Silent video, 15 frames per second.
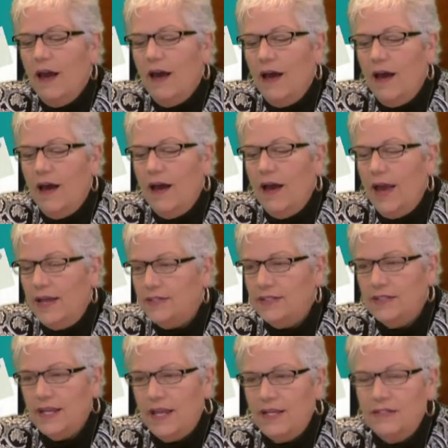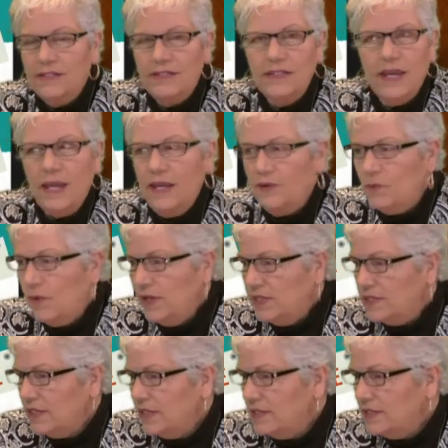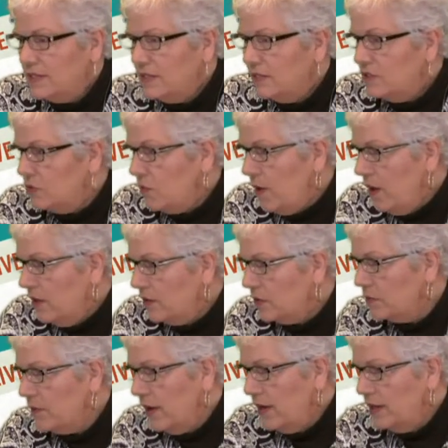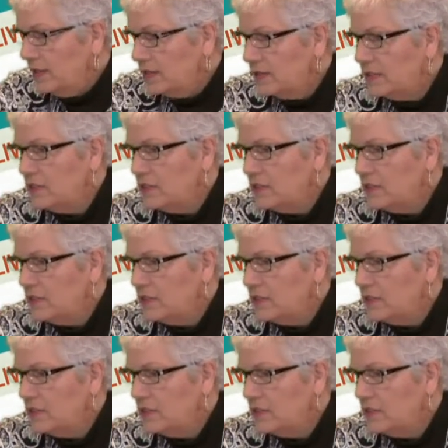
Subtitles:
And today's date, what is it? It's the 12th, right?